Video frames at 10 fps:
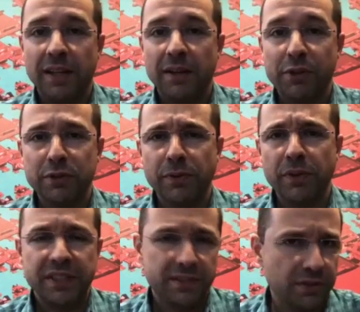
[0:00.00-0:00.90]
first of all,
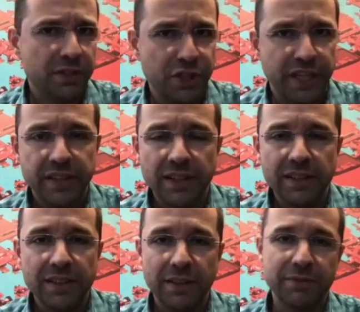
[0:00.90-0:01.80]
is there an
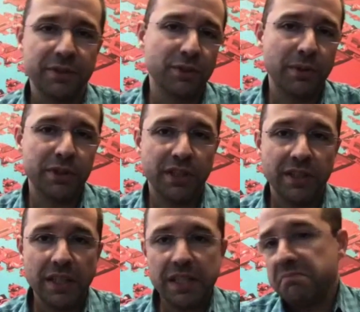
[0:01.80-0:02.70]
agenda? If there's no
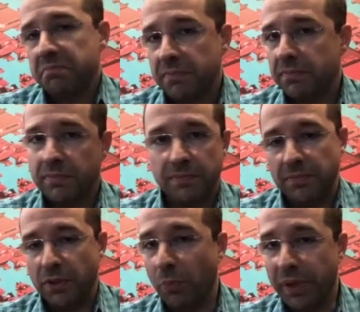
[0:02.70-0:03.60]
agenda,
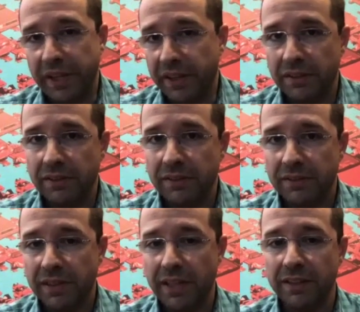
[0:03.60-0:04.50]
no meeting,
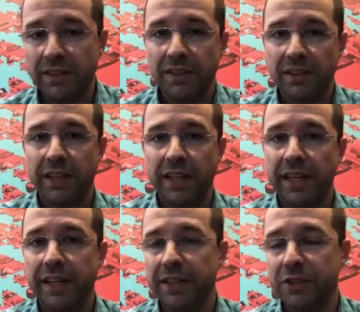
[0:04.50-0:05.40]
right?
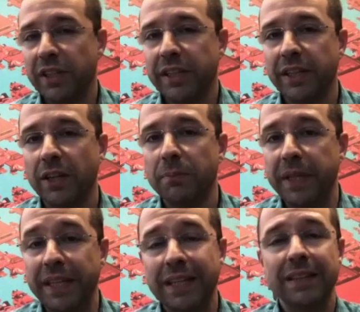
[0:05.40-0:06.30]
And agenda cannot
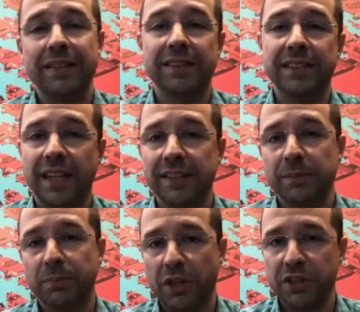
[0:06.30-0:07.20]
be discuss
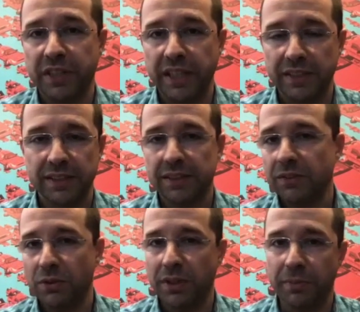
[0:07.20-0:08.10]
project X
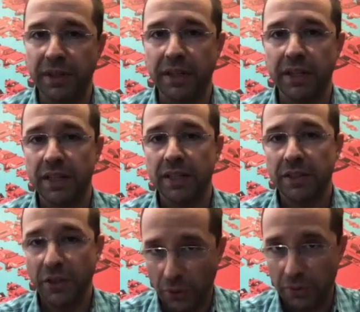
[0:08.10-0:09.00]
or something.
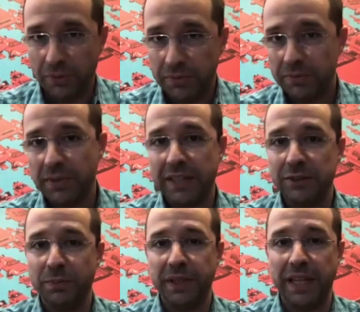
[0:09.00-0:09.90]
No, it has
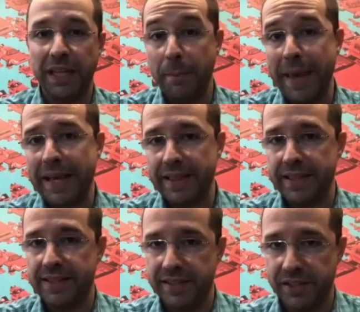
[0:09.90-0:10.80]
to be like make
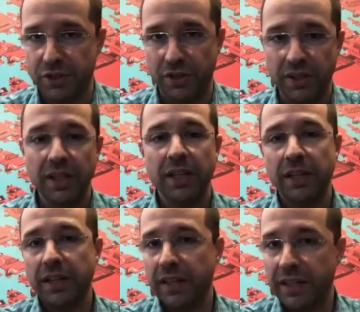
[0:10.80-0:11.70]
this decision,
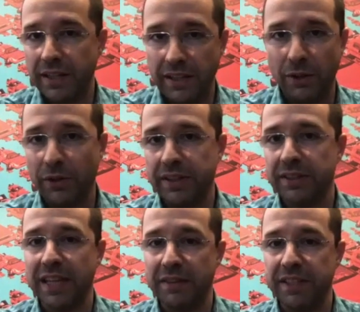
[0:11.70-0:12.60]
look at
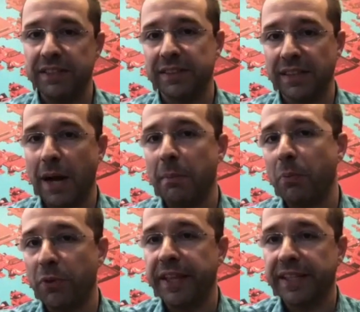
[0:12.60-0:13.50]
this evidence and come up
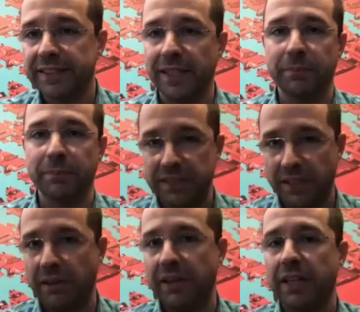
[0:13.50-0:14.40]
with next steps,
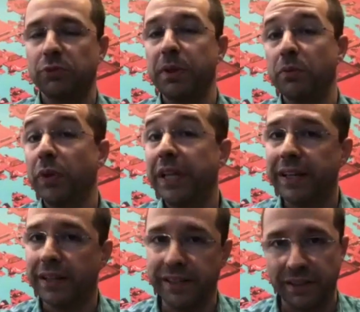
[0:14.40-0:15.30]
etc. It has to be really
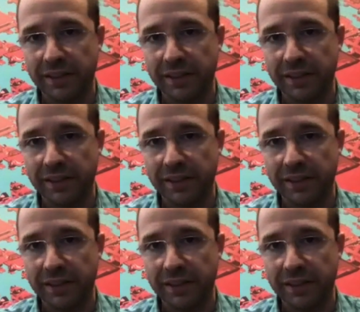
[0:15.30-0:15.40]
clear.